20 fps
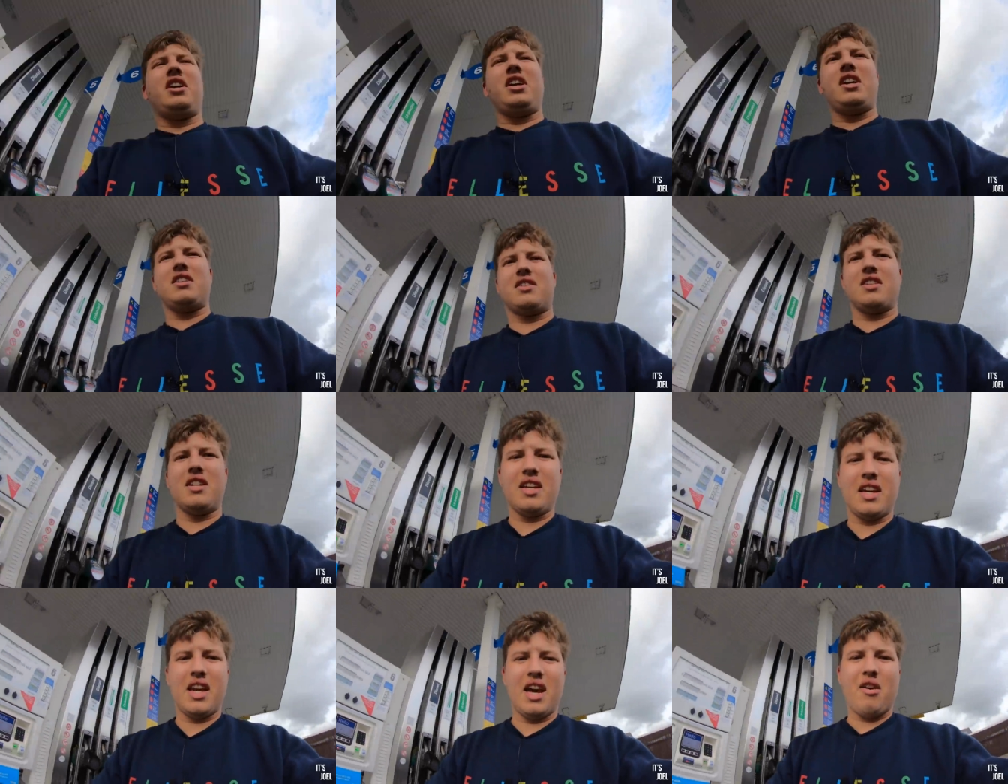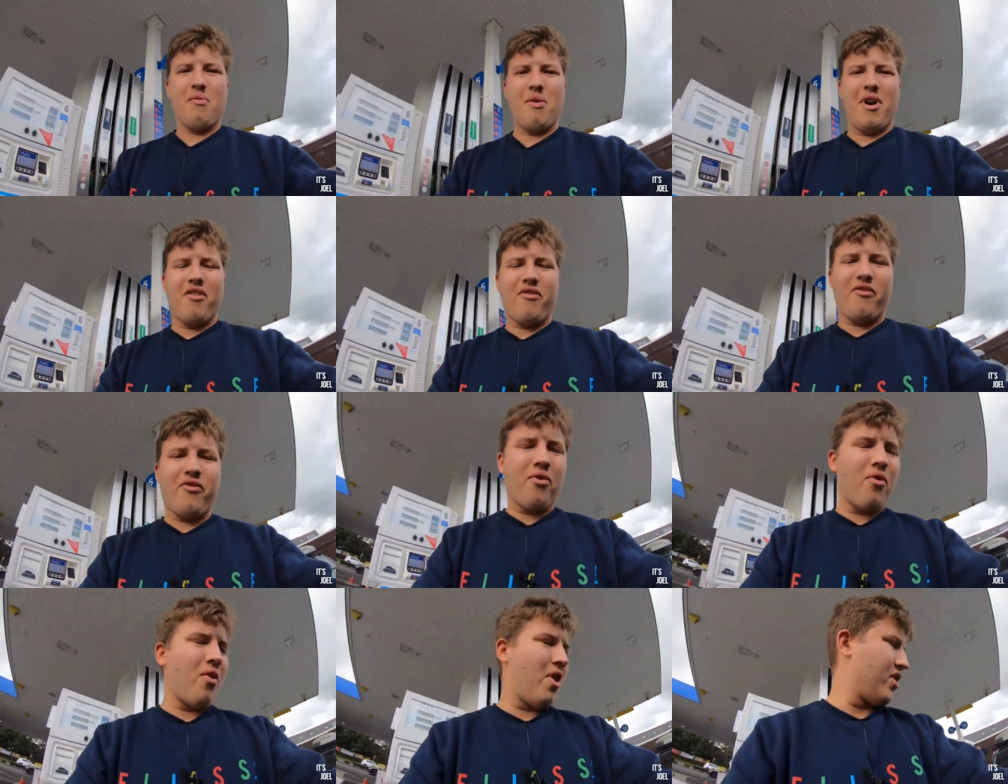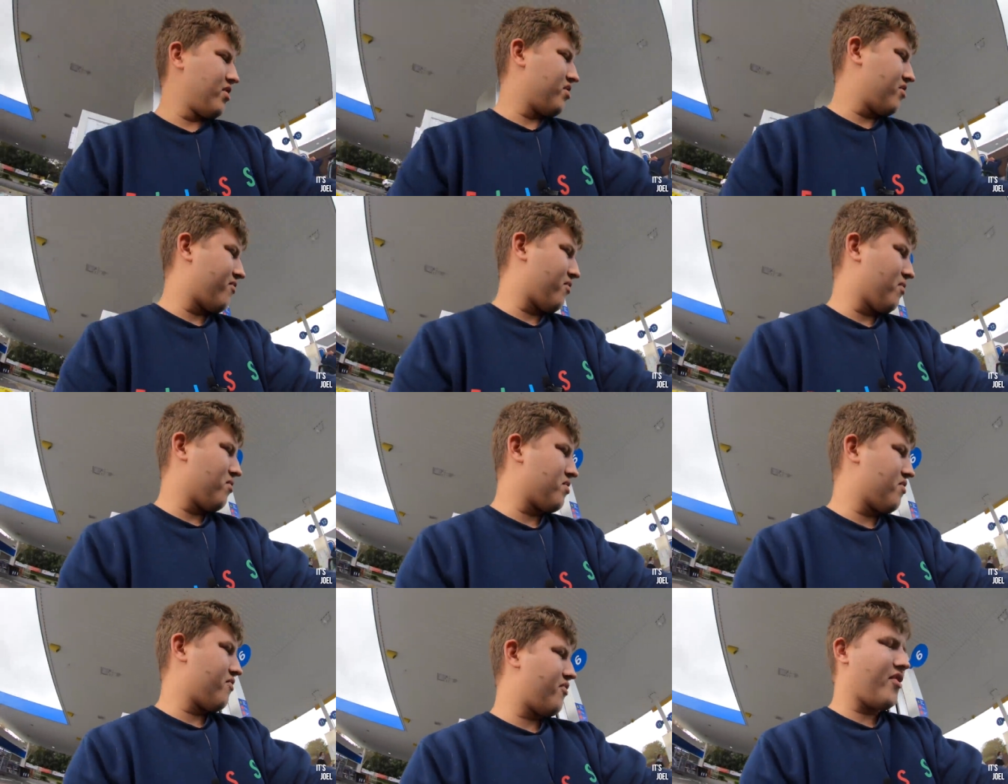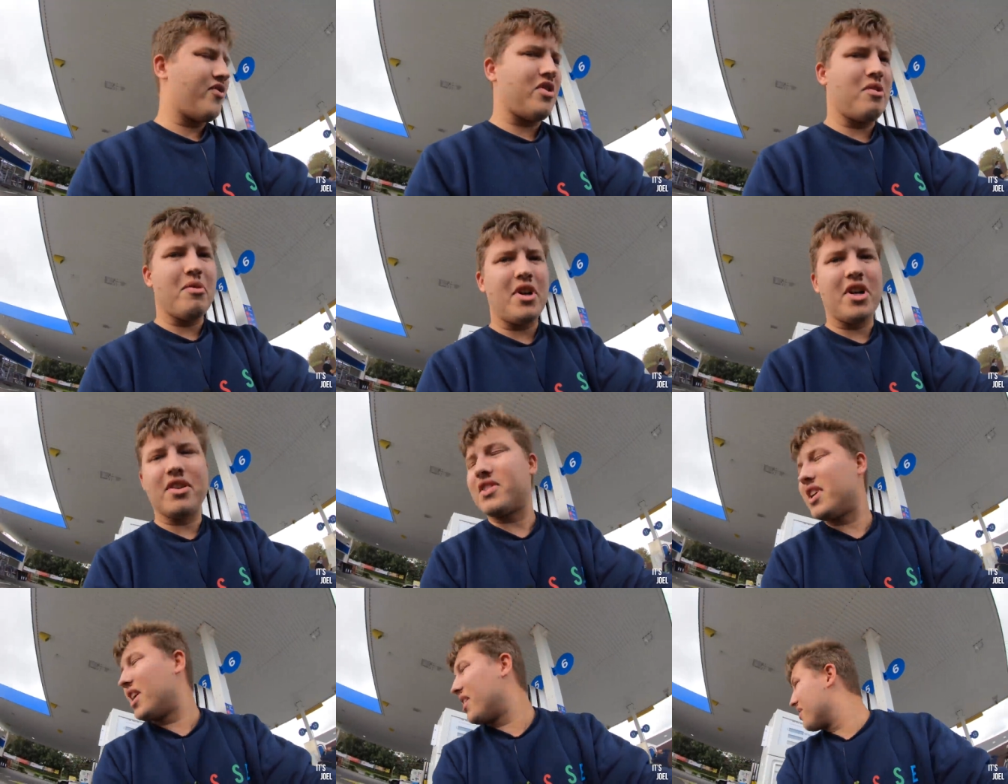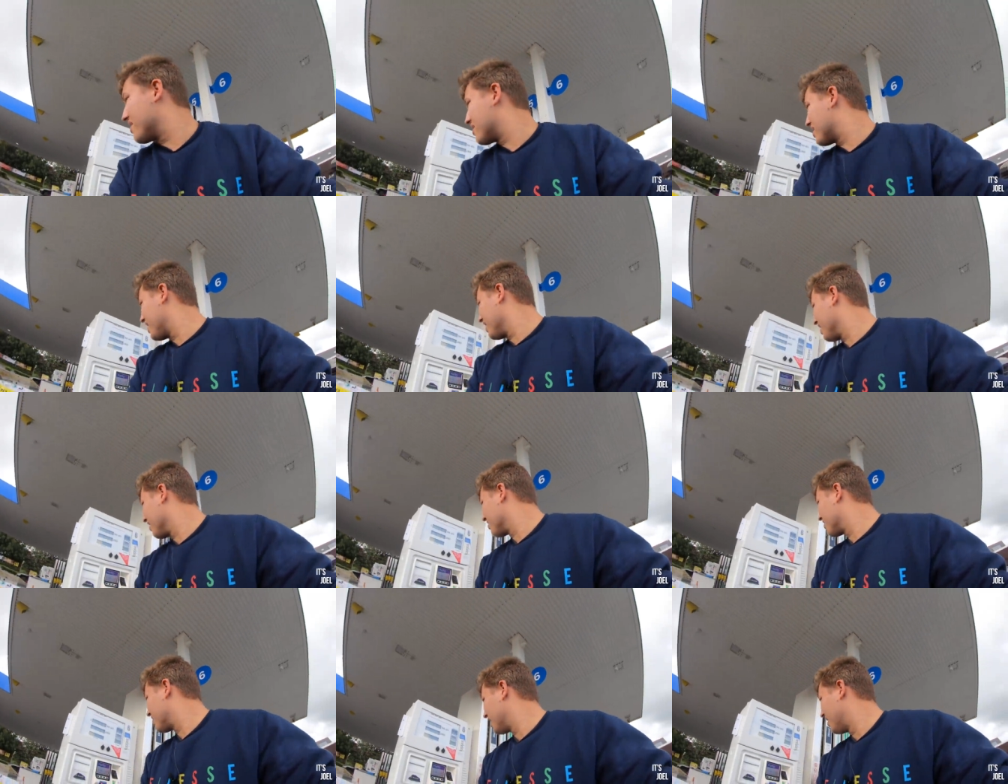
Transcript: easily get about 400, 450 miles out of the tank.